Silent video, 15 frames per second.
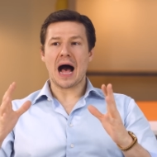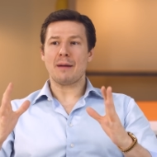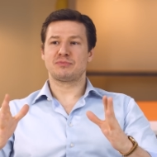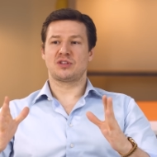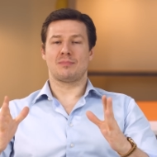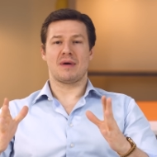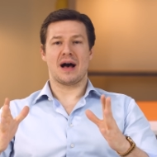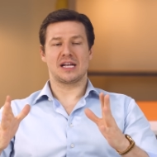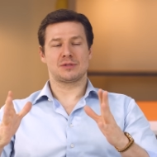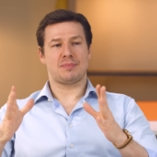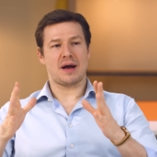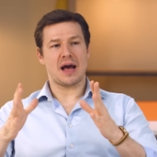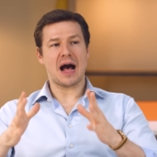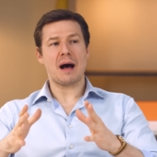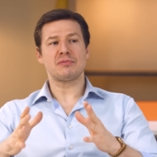Optimize.
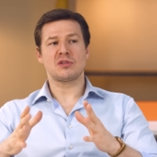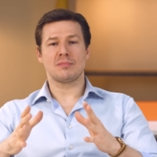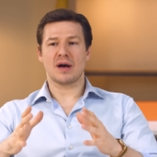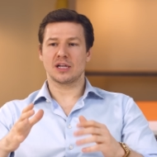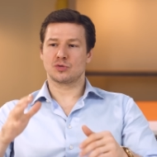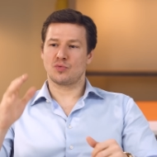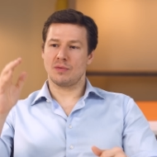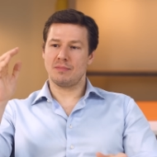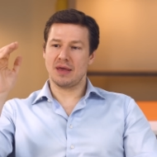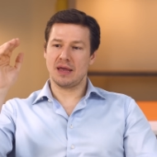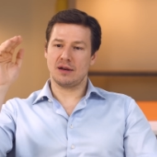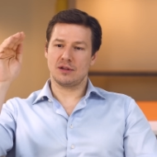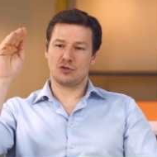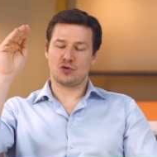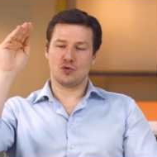By optimize, we
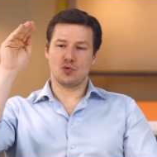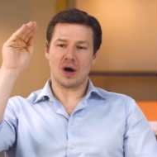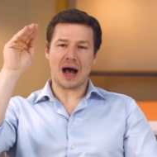mean to